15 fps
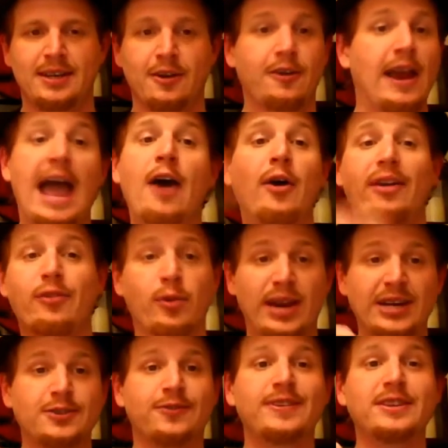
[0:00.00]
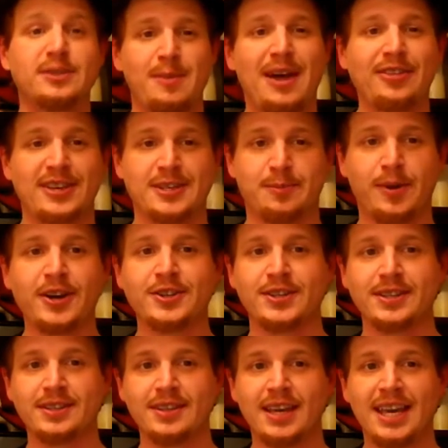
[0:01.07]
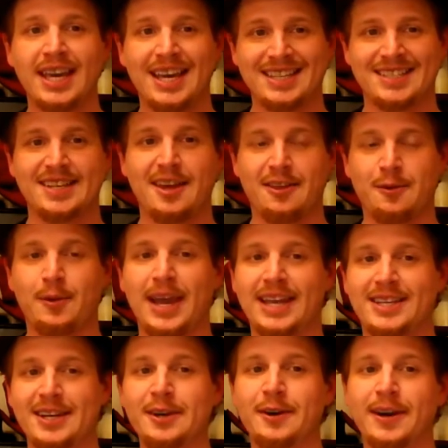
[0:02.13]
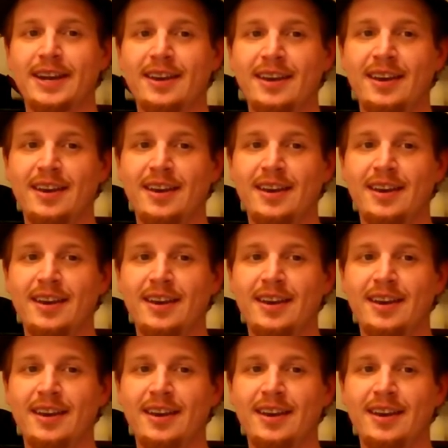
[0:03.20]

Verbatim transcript: or how everyone else feels about this person, is another way to do it.